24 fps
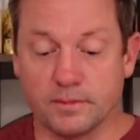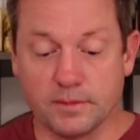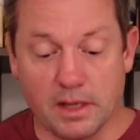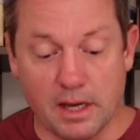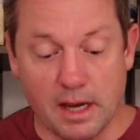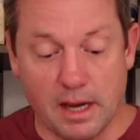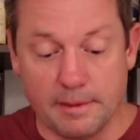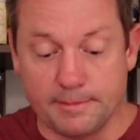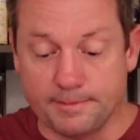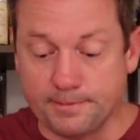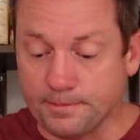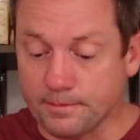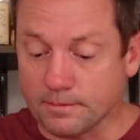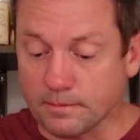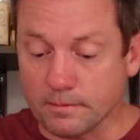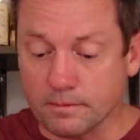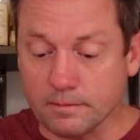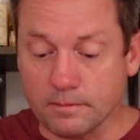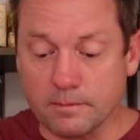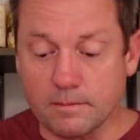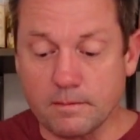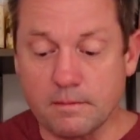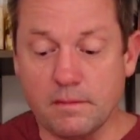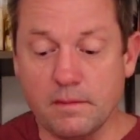Okay,
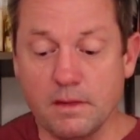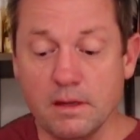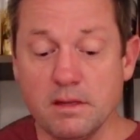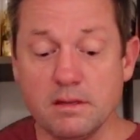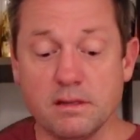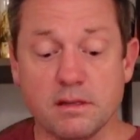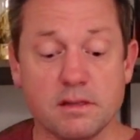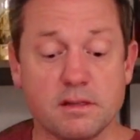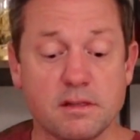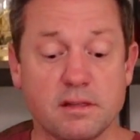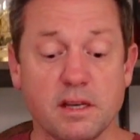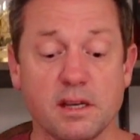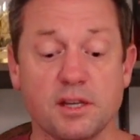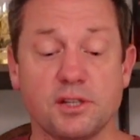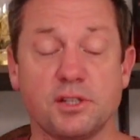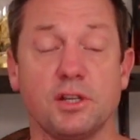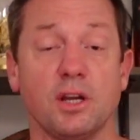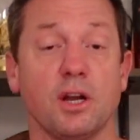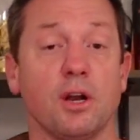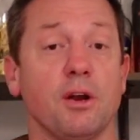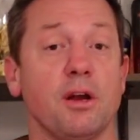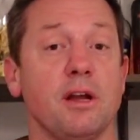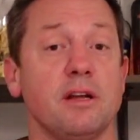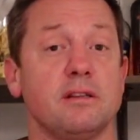it's a
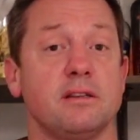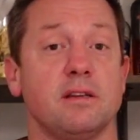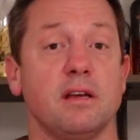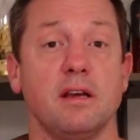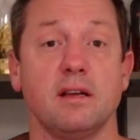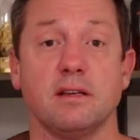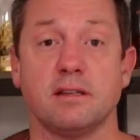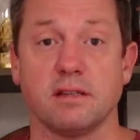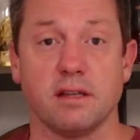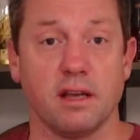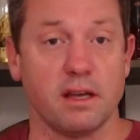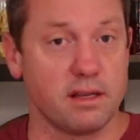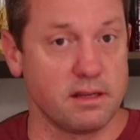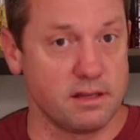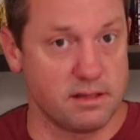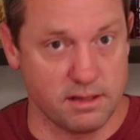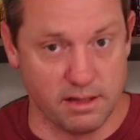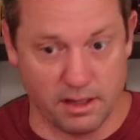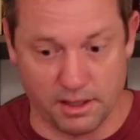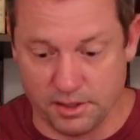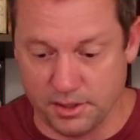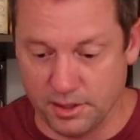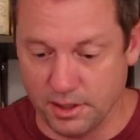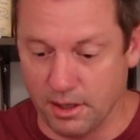6-year. It tastes like a
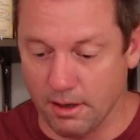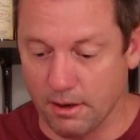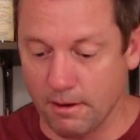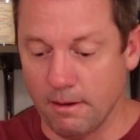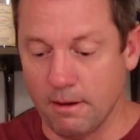6-year,